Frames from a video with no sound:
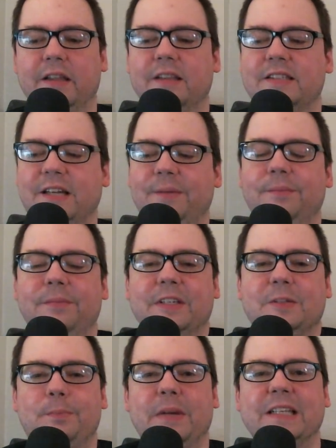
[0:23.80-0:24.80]
something as
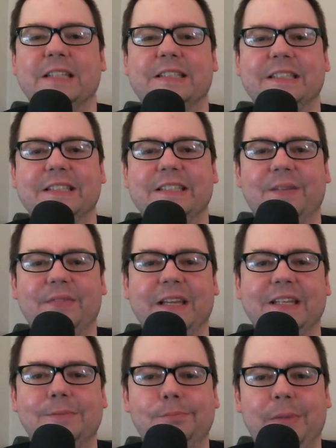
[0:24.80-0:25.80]
big as this, something
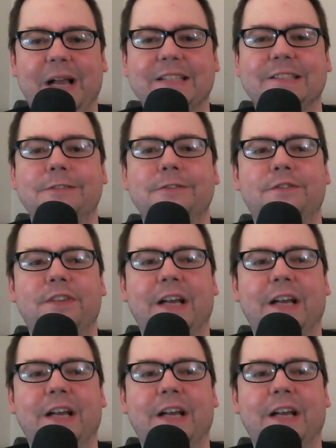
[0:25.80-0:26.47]
as massive